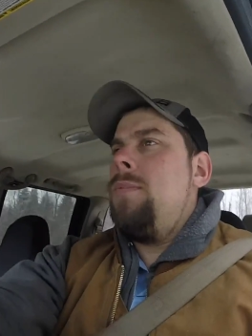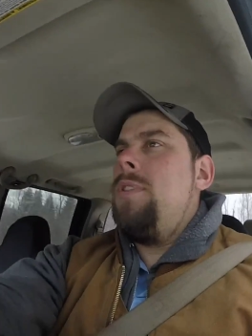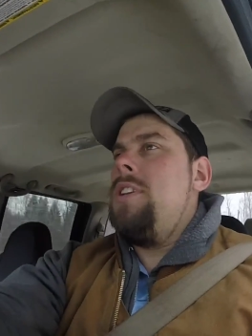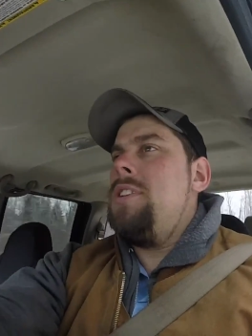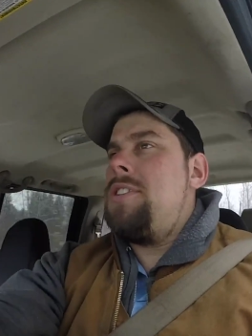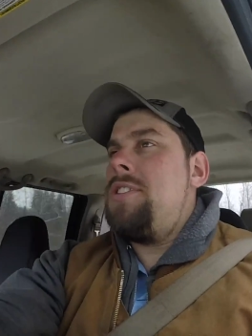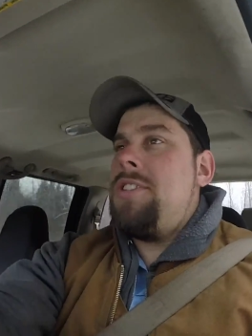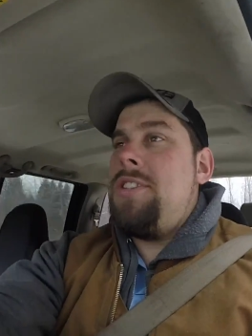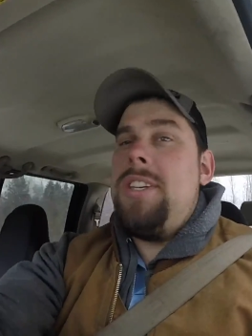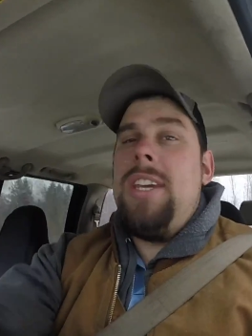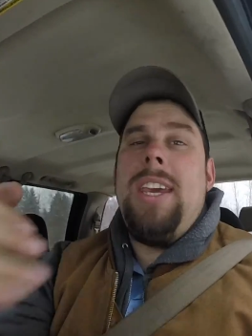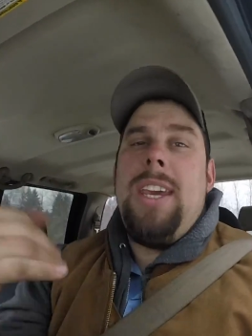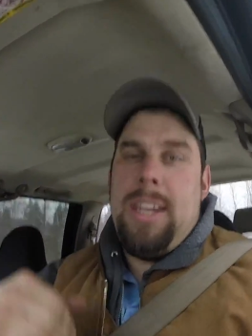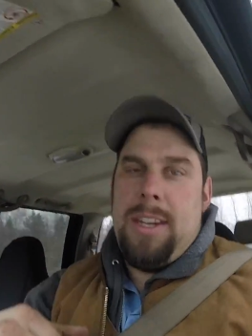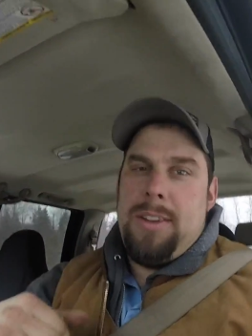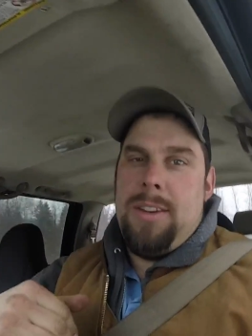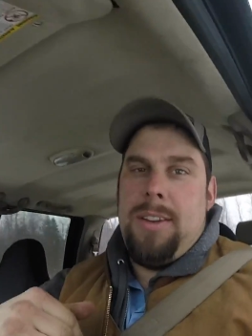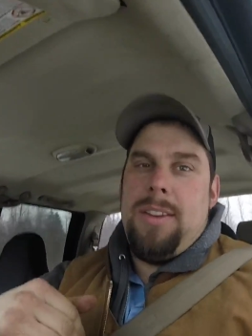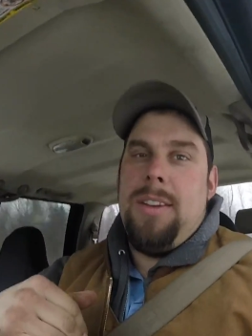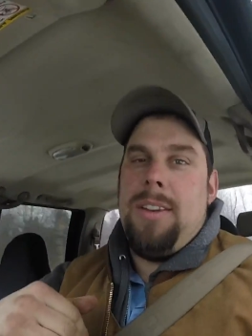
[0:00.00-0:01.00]
The
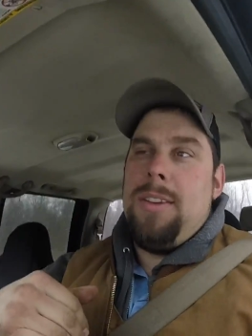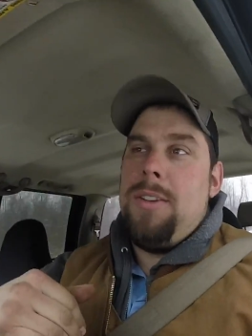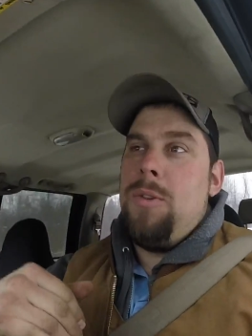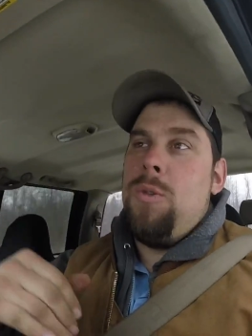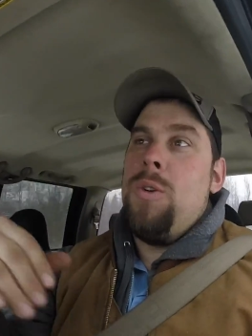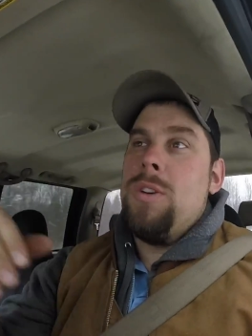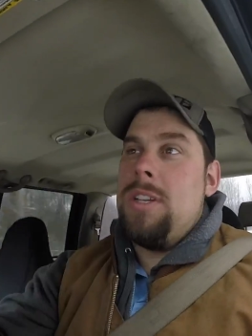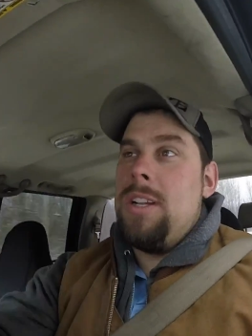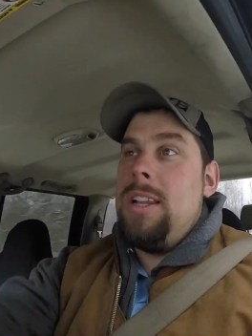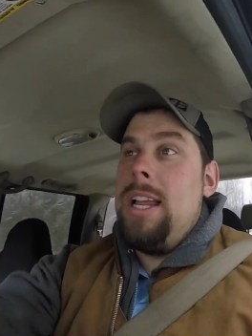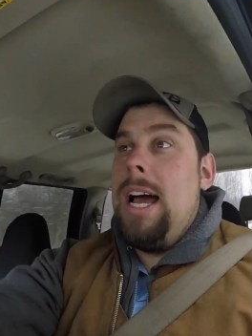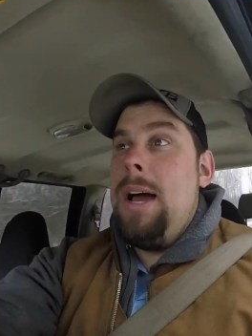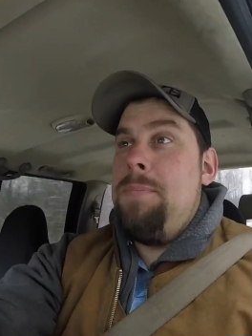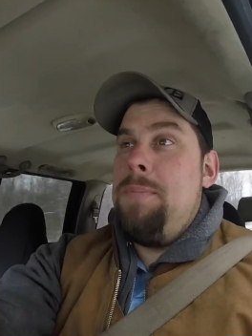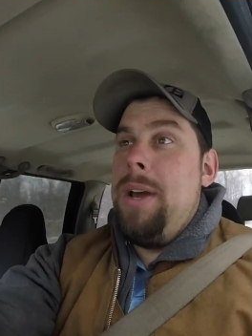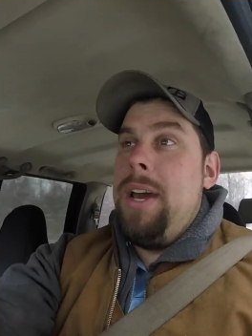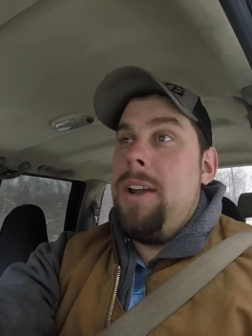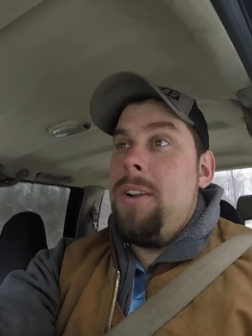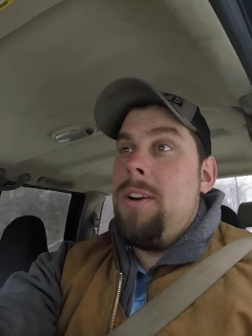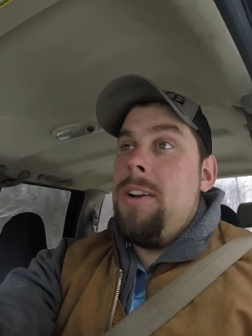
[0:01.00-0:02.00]
seat was a
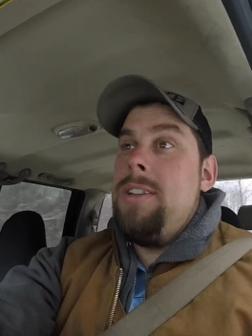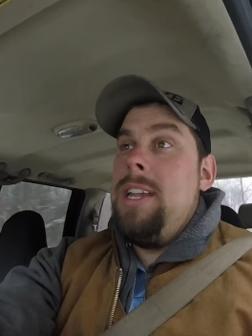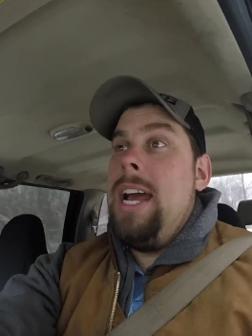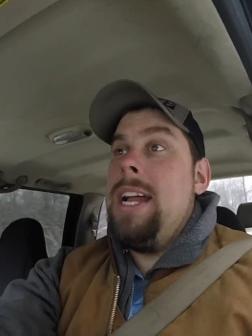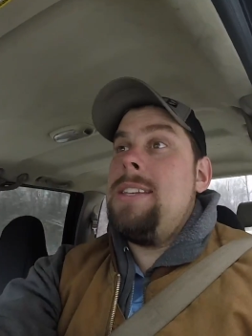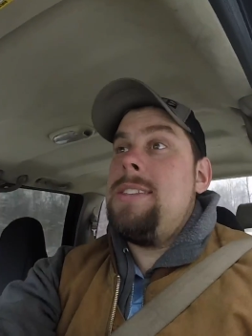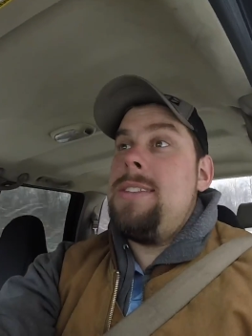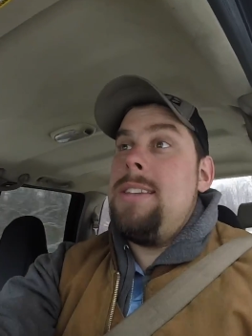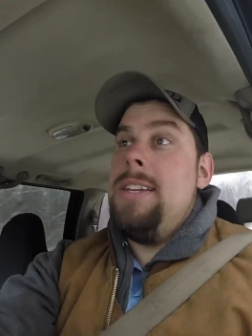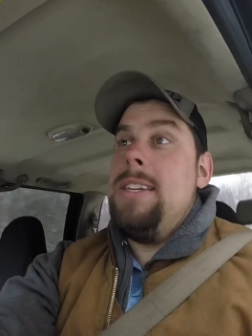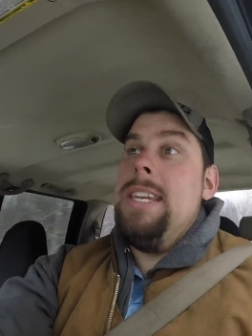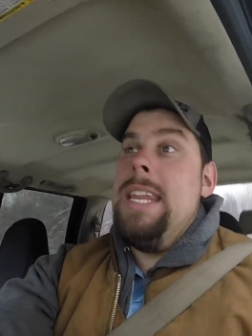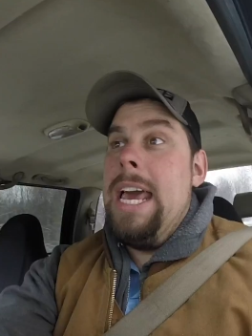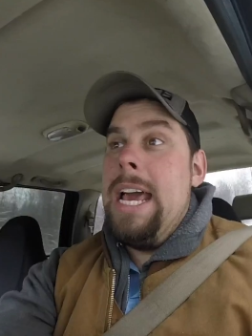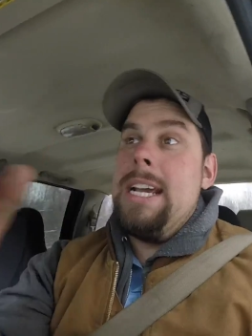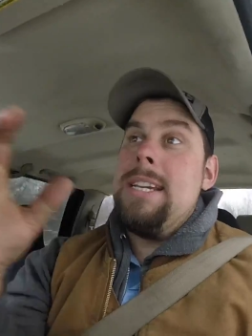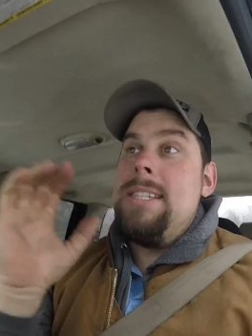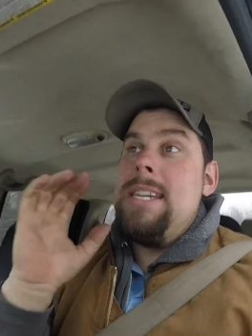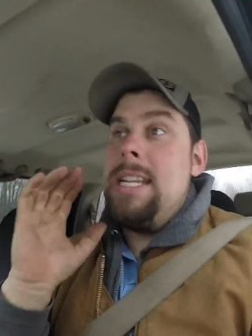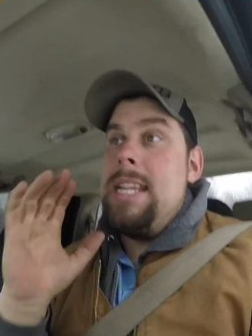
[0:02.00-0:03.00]
lot better, and that's the
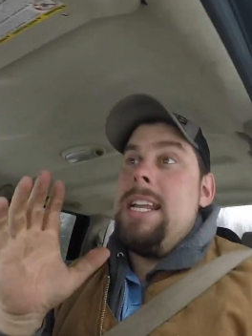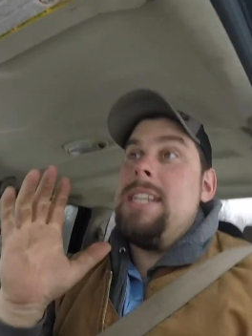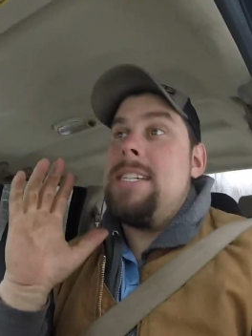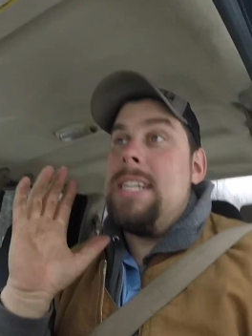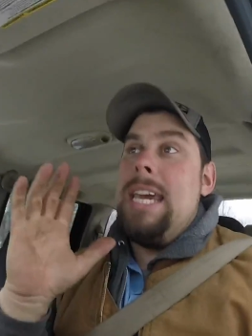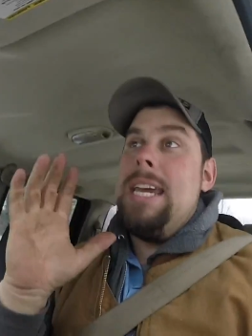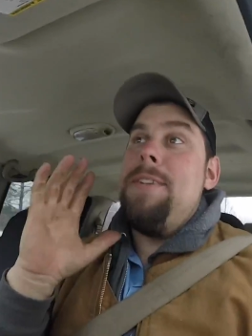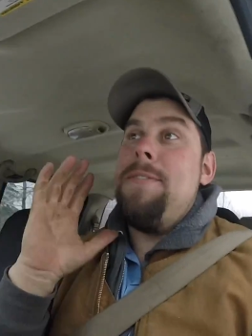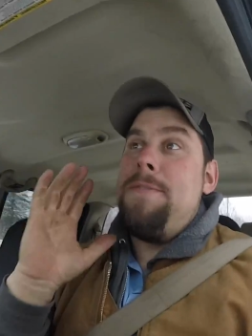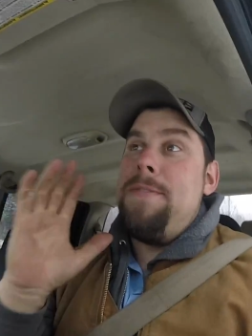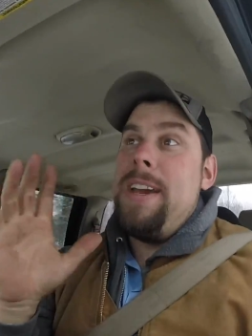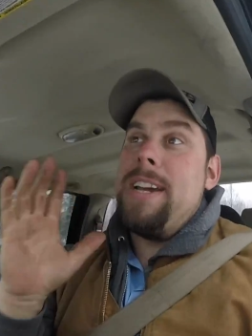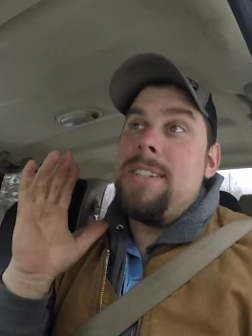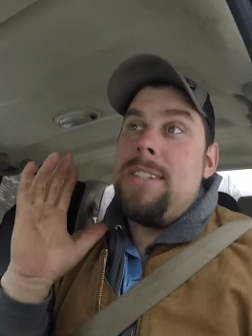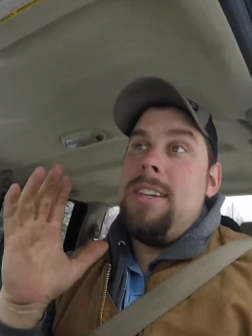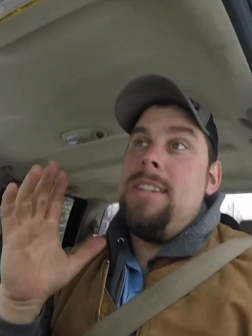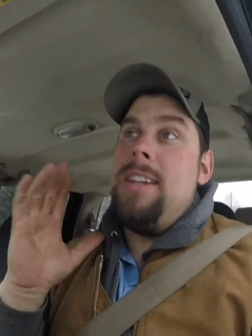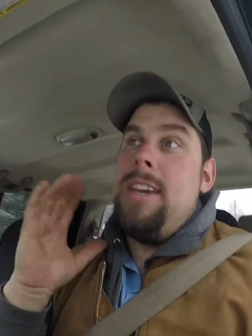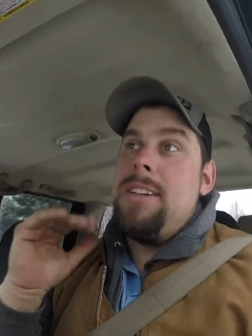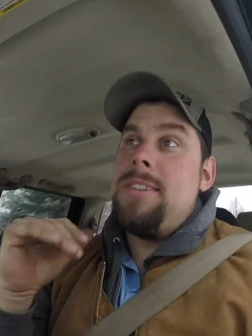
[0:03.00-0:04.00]
next thing that's getting
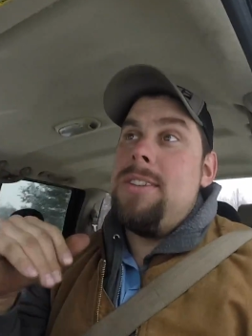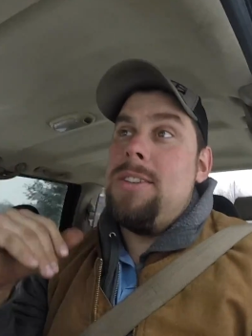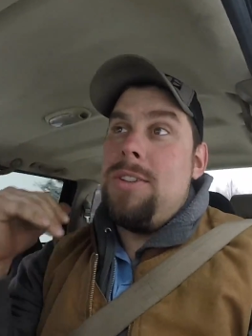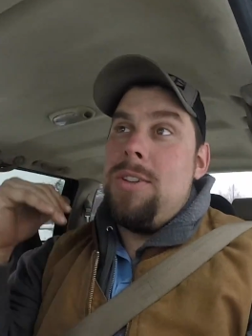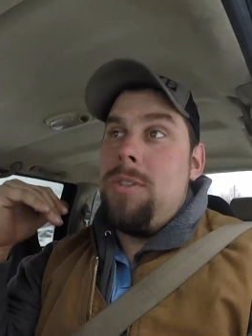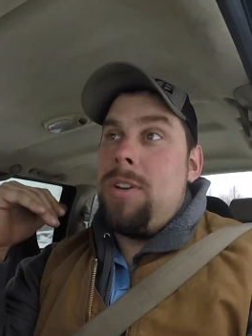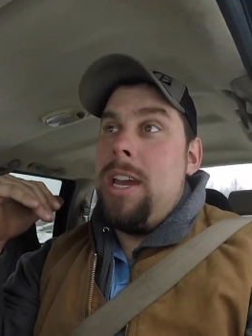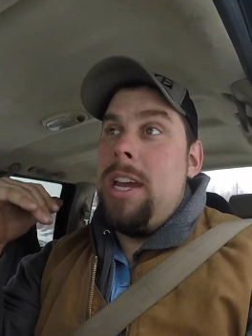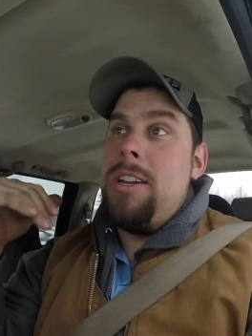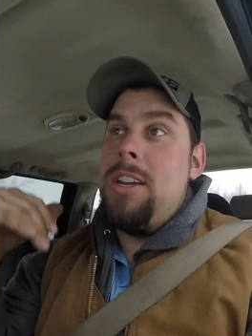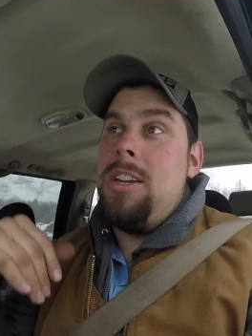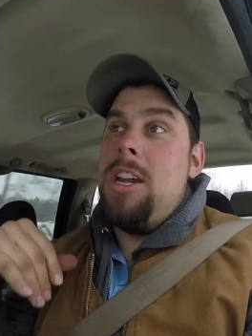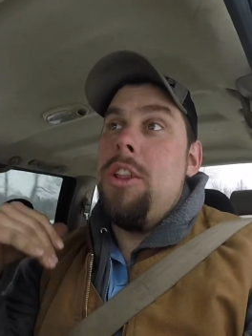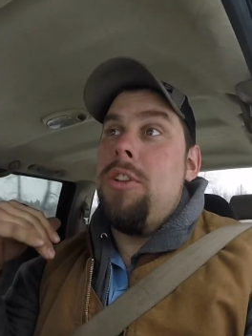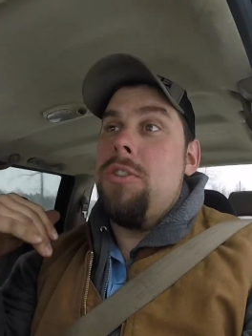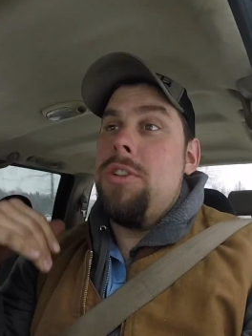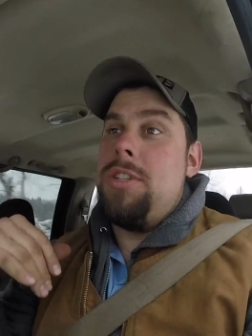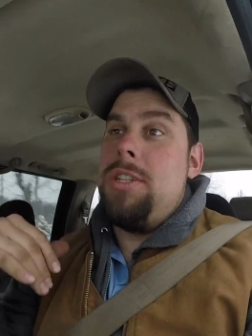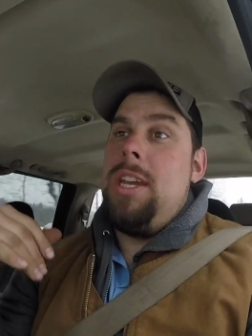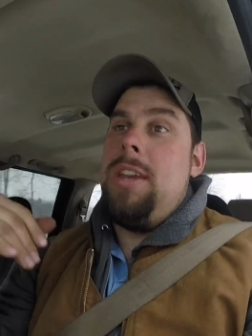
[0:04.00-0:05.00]
fixed in this, is they're getting
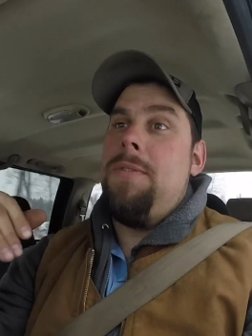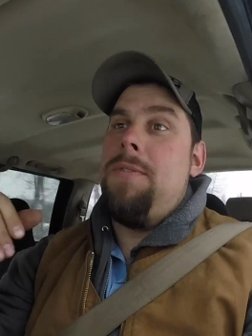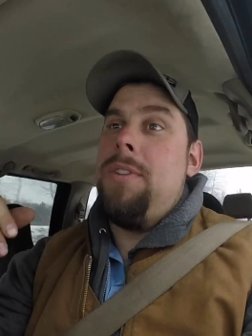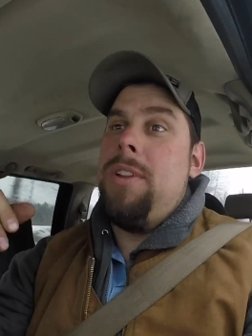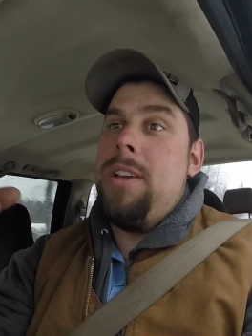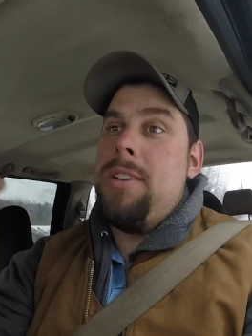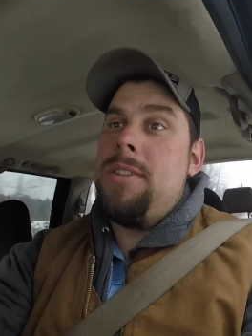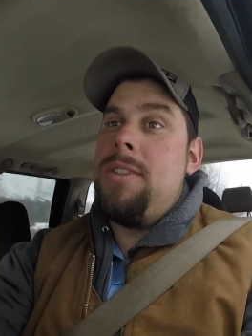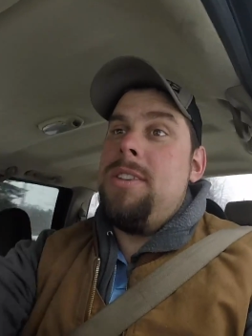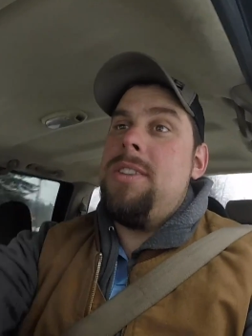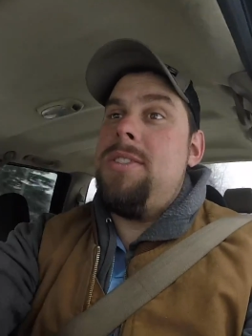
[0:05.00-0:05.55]
another seat for this.